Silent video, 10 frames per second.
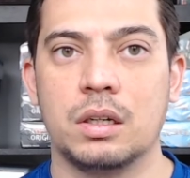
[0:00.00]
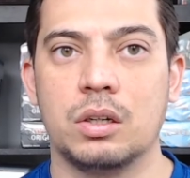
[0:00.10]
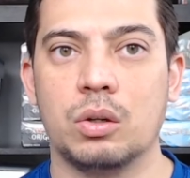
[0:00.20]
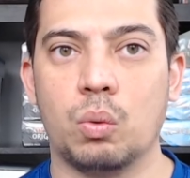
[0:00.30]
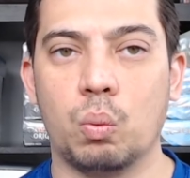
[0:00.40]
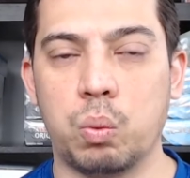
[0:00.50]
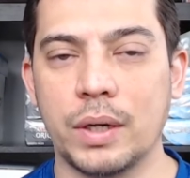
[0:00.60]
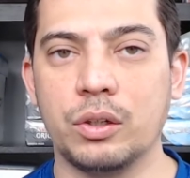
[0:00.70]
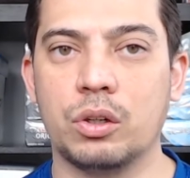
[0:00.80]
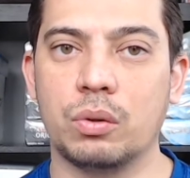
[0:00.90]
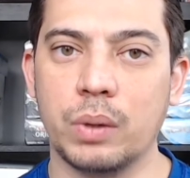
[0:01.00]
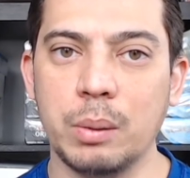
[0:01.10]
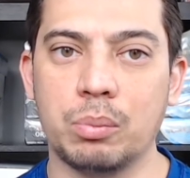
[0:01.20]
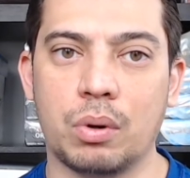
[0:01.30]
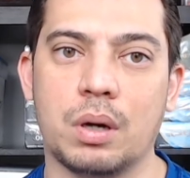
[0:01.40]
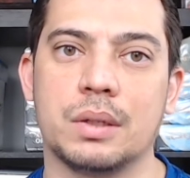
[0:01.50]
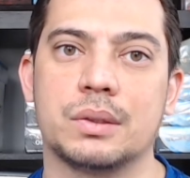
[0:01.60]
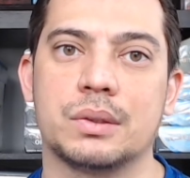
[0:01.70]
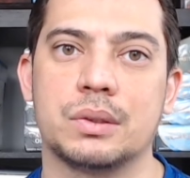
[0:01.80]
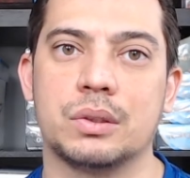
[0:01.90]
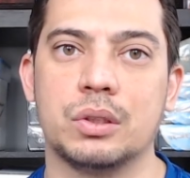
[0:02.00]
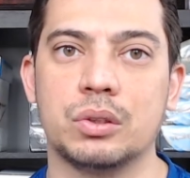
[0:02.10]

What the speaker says: when you create products, there's